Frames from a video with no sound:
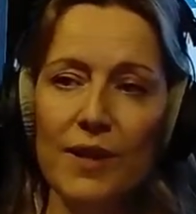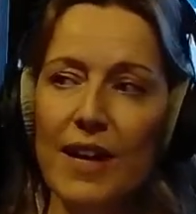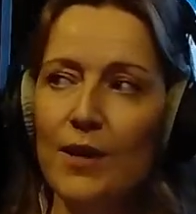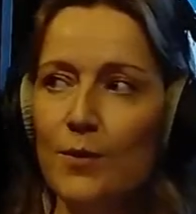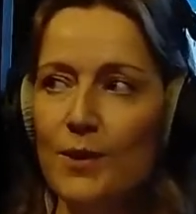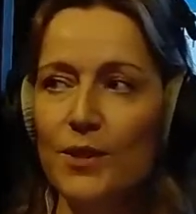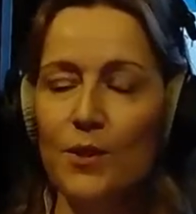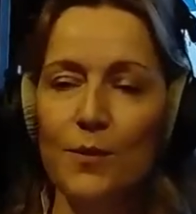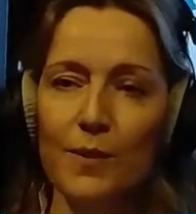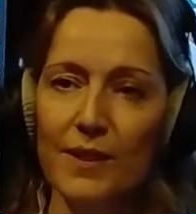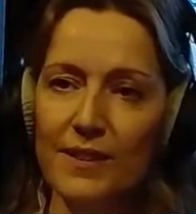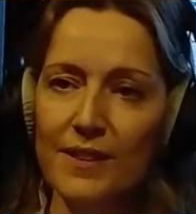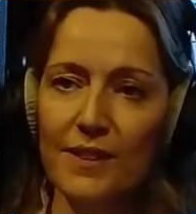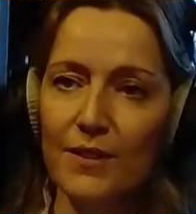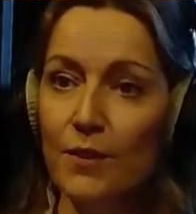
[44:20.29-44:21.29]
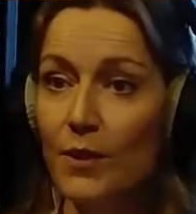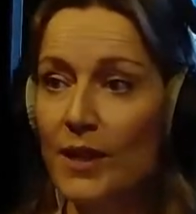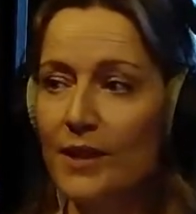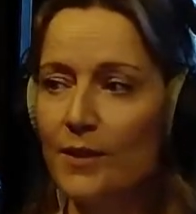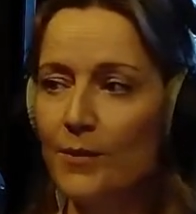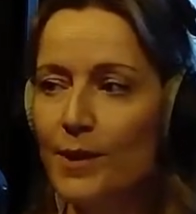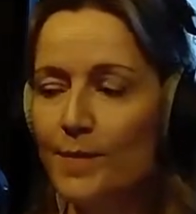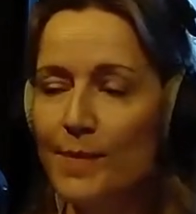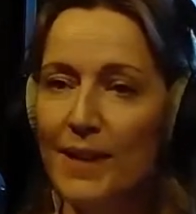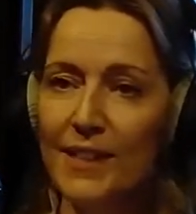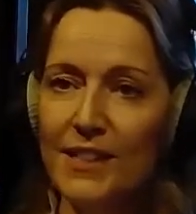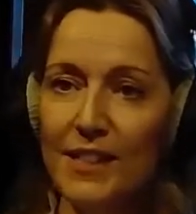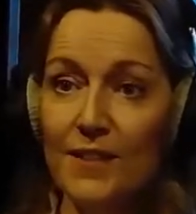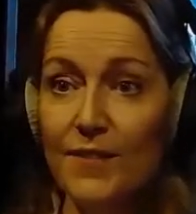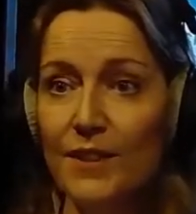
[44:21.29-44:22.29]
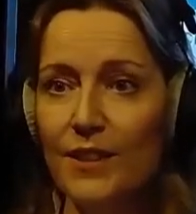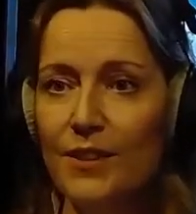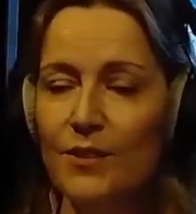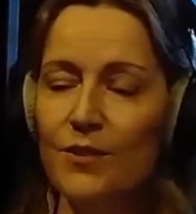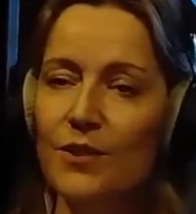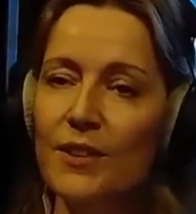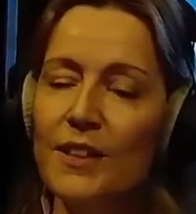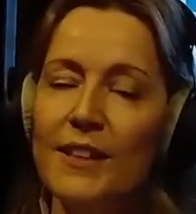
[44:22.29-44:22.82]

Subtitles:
How can we stop things going wrong? How can we manage it if it goes wrong?